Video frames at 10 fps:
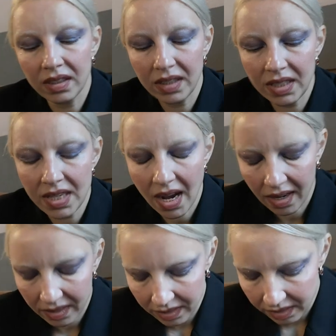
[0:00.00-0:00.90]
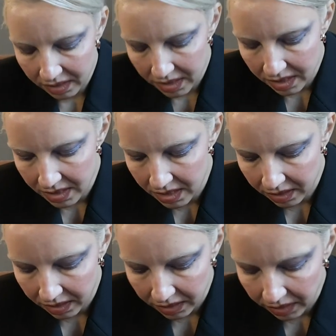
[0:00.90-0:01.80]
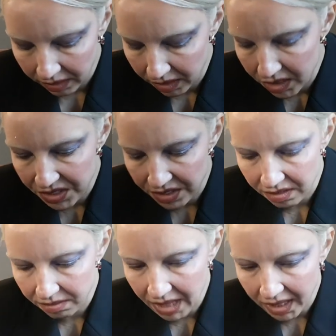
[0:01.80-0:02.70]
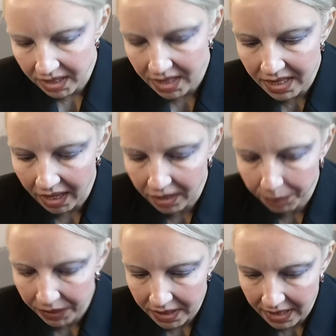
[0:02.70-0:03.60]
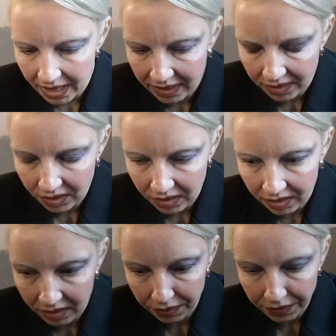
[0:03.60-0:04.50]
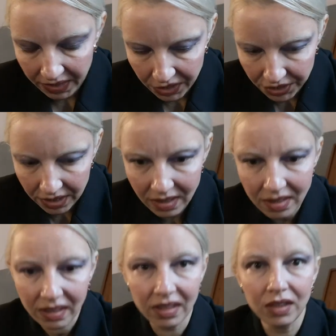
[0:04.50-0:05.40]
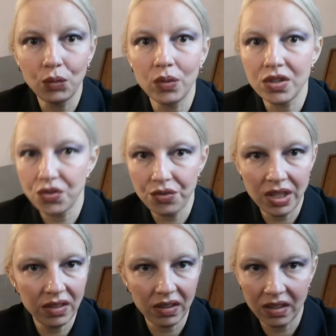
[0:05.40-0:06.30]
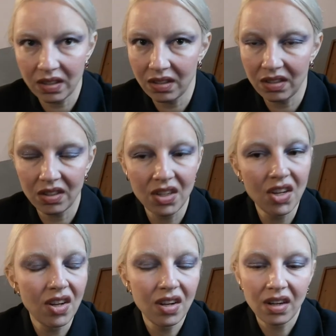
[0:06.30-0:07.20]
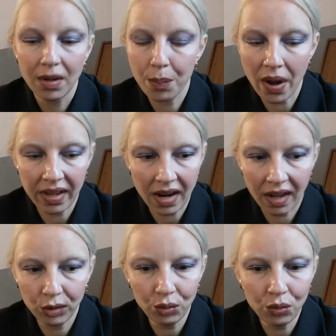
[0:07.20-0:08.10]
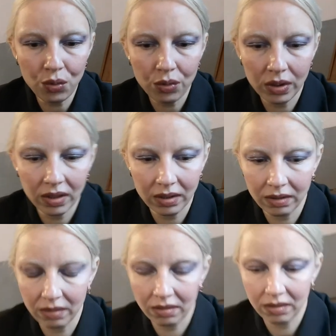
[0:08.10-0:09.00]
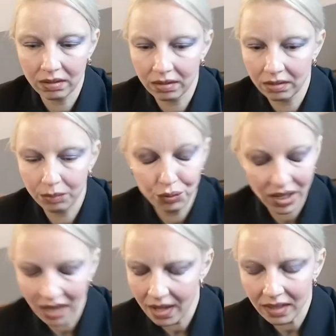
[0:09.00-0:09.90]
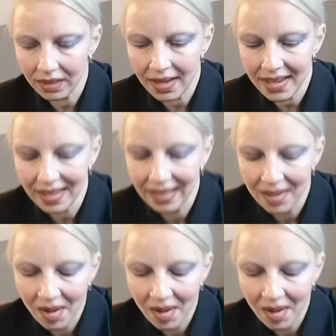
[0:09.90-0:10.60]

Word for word: yeah, uh, it's uh, it's 99% uh, fiction. It was written by Radu uh, brilliantly.